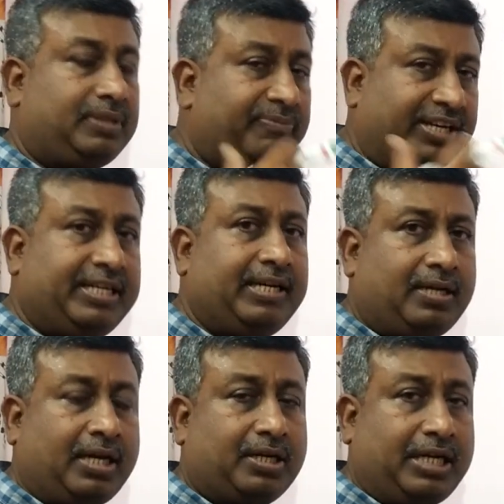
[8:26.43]
bacteria
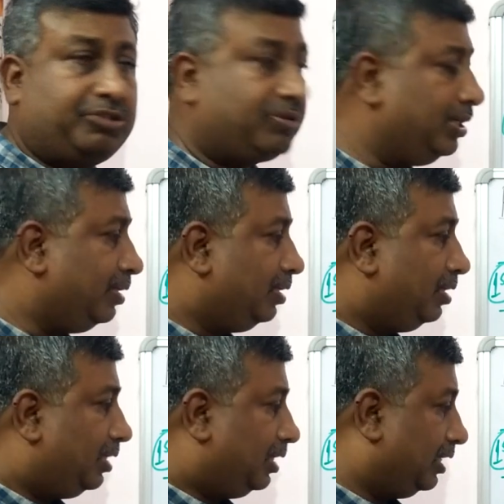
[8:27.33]
are natural.
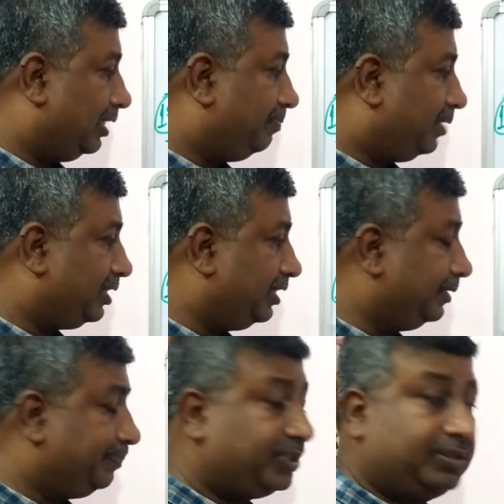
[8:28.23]

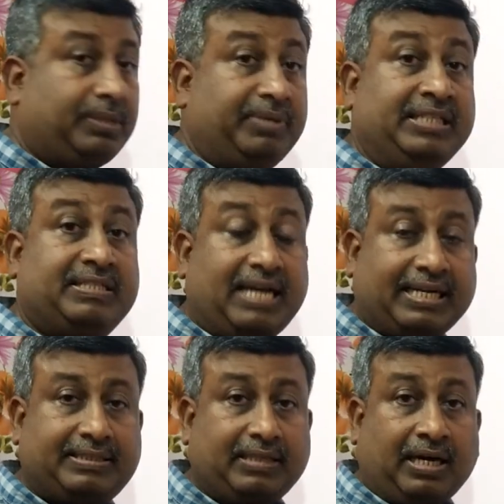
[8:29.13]
Some
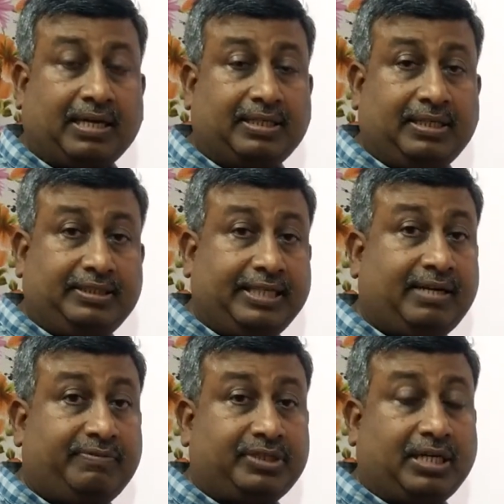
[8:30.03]
insects are
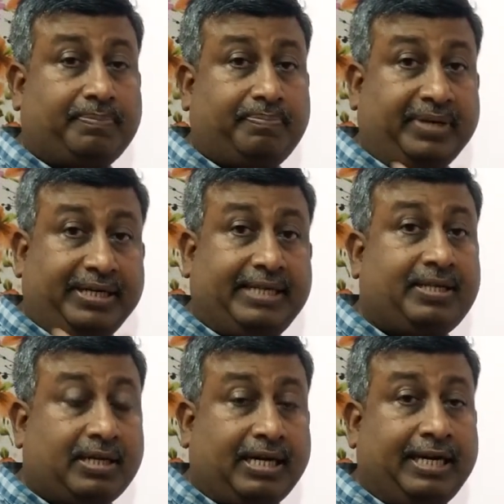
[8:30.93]
there which are
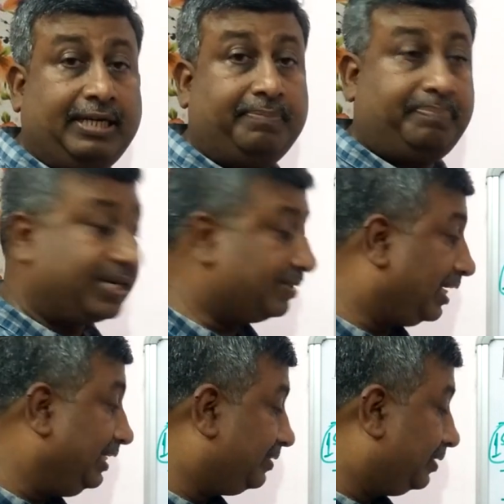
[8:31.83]
predator and
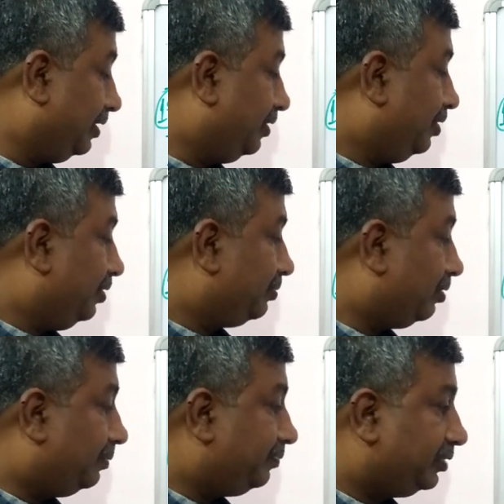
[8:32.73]
parasites.
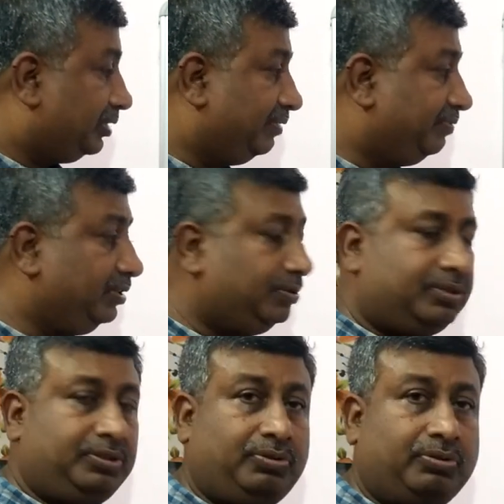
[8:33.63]
So if we
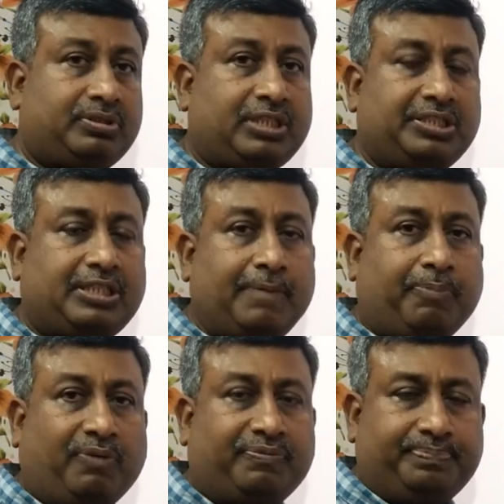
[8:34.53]
use such type
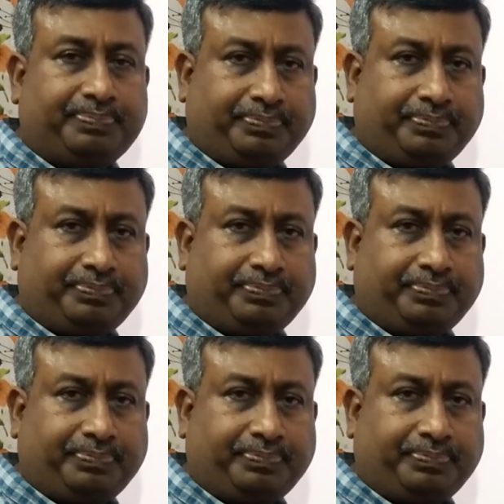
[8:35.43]
of